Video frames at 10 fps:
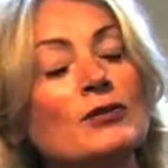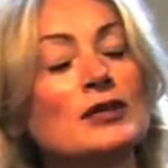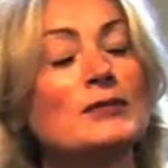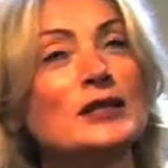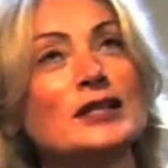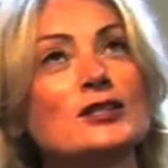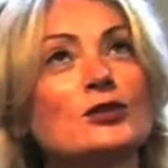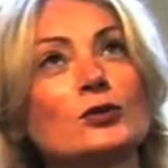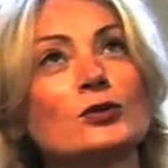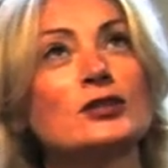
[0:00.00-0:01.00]
with him in this
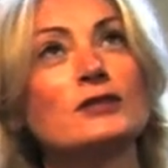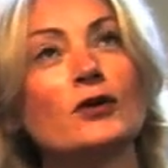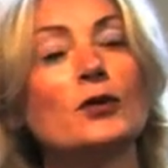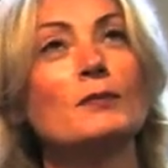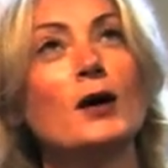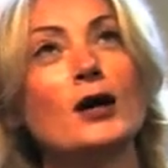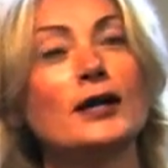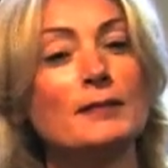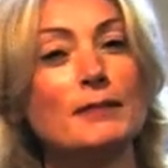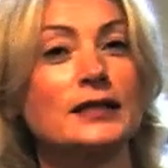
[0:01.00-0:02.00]
sort of
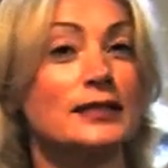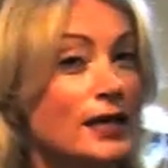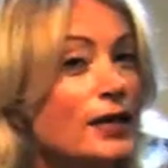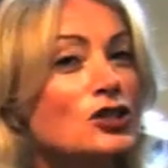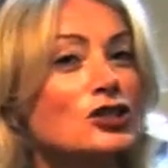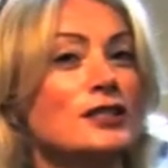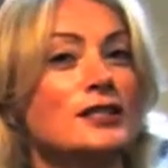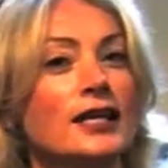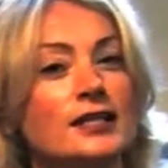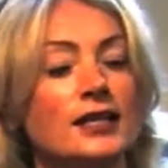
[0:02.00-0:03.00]
upmarket meditation
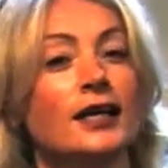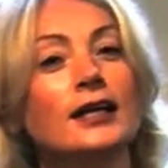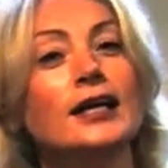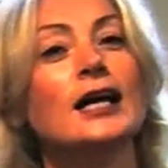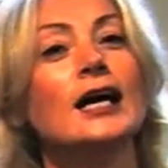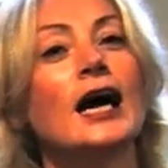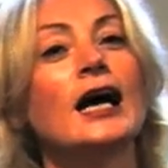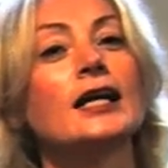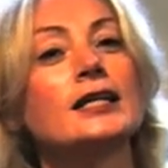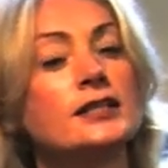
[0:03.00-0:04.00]
centre,
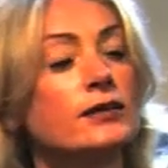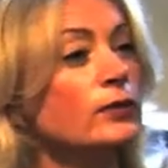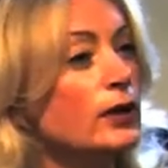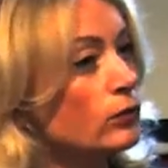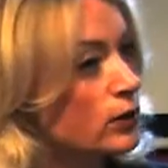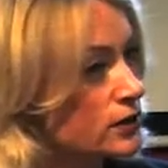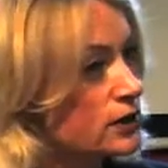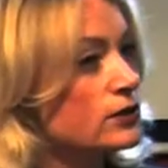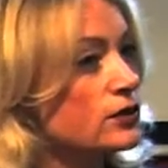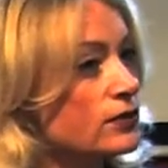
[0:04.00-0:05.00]
and I said, well, what do
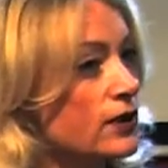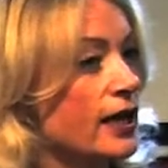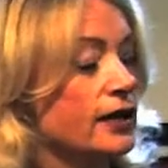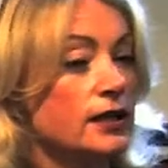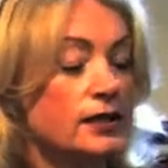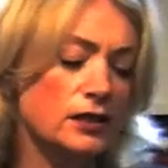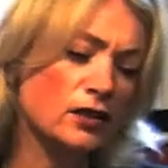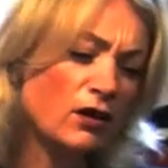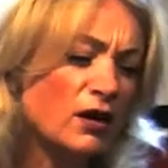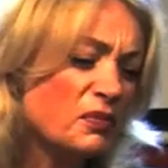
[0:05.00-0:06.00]
you do then? And he said,
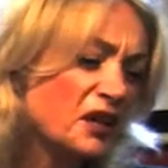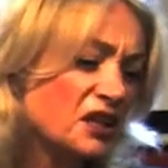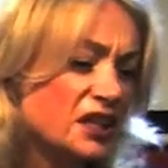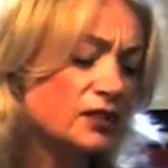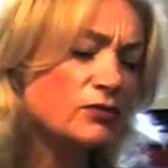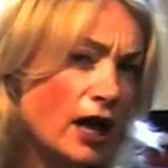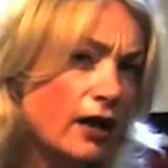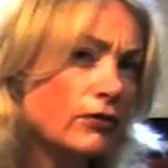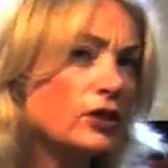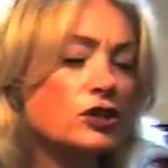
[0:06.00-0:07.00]
oh, a bit of this. He was
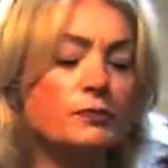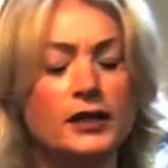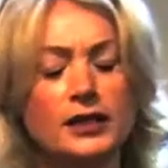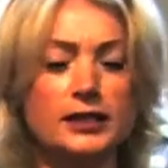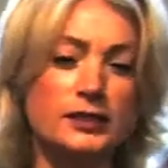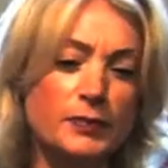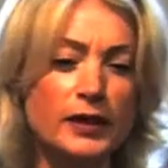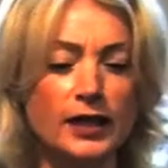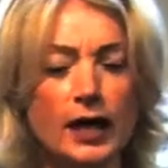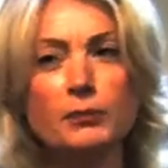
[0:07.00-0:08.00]
Irish, a bit of this, a bit
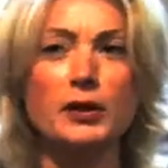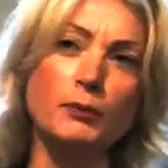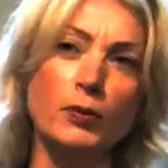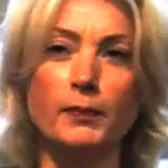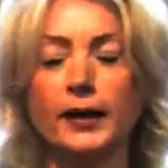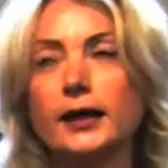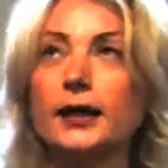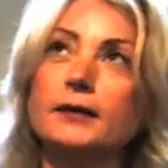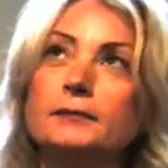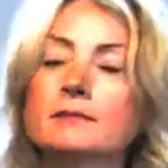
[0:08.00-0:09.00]
of that, a bit of bookmaking.